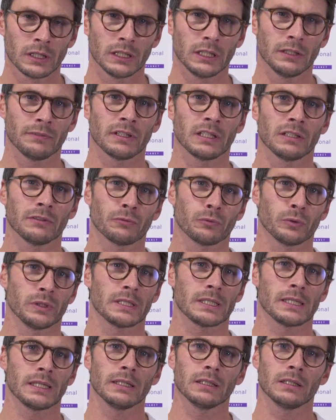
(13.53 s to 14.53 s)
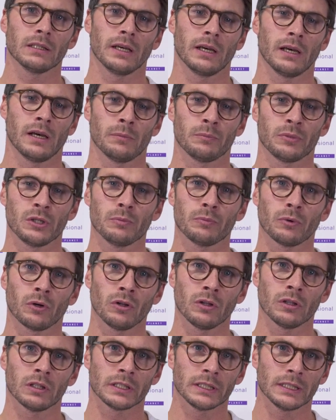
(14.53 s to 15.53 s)
Even if we see the
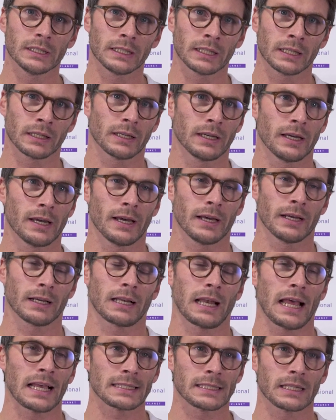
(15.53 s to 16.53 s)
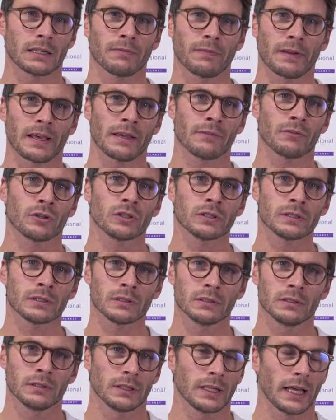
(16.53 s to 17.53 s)
people eating uh, classic flavors,
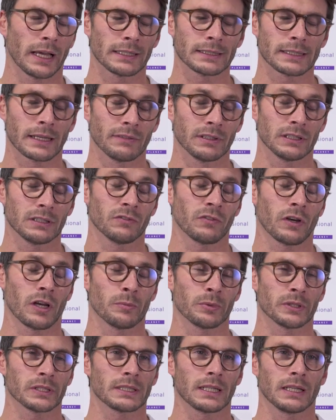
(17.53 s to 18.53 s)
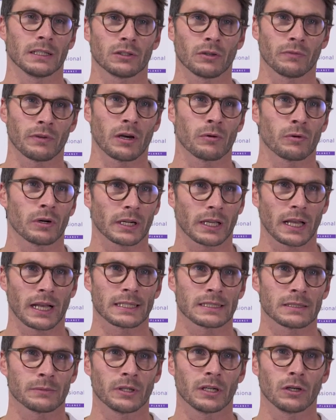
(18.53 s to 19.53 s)
like 75% of our
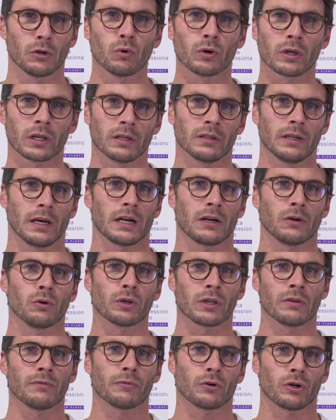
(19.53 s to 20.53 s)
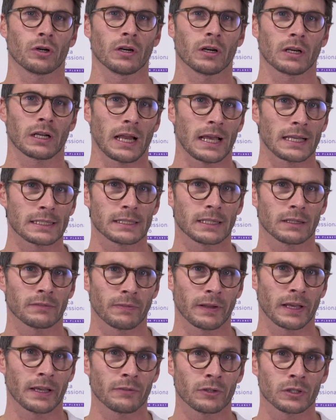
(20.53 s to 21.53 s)
customers looking, are looking for uh, classic
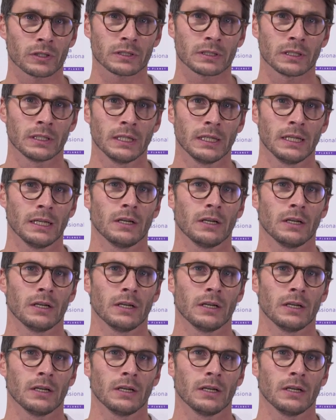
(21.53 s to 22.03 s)
flavors,